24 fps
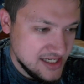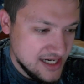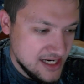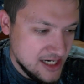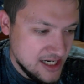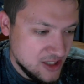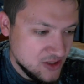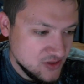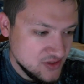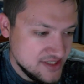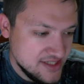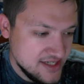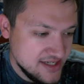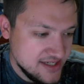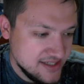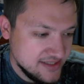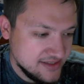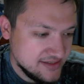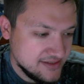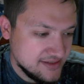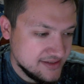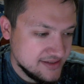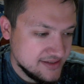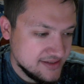I would
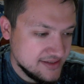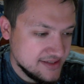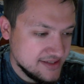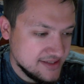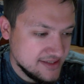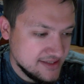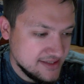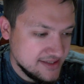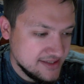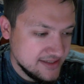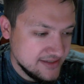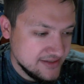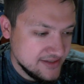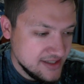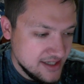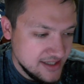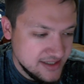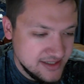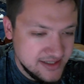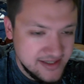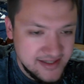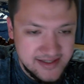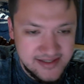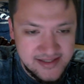take the
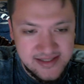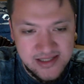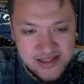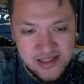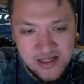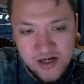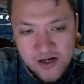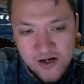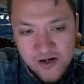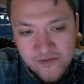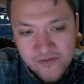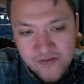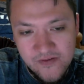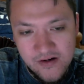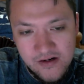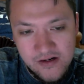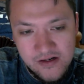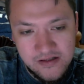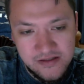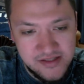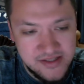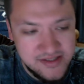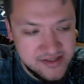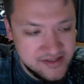Nuggets
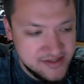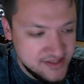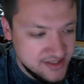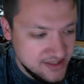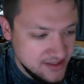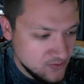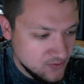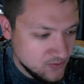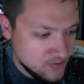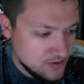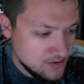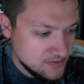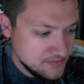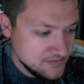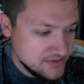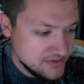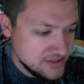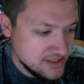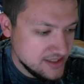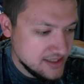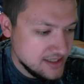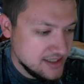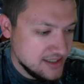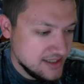over the
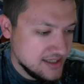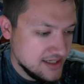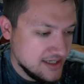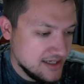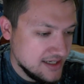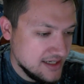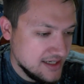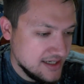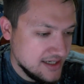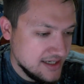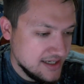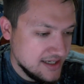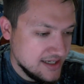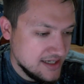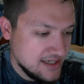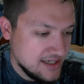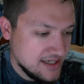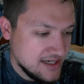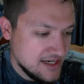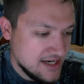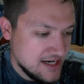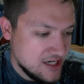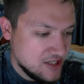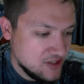T-Wolves.
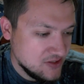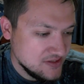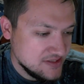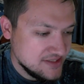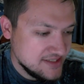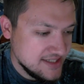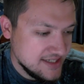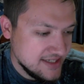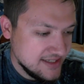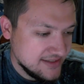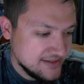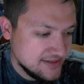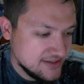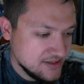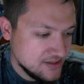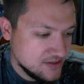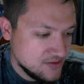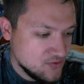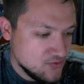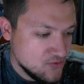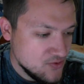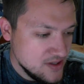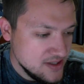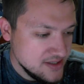I would take the
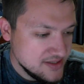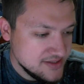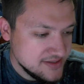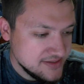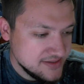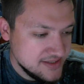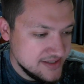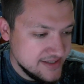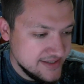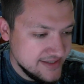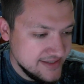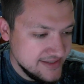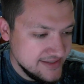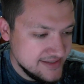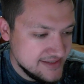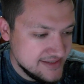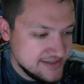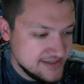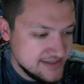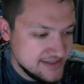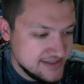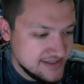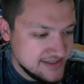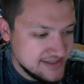
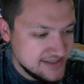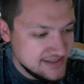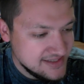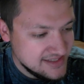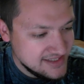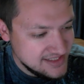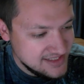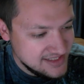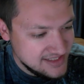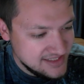Grizzlies.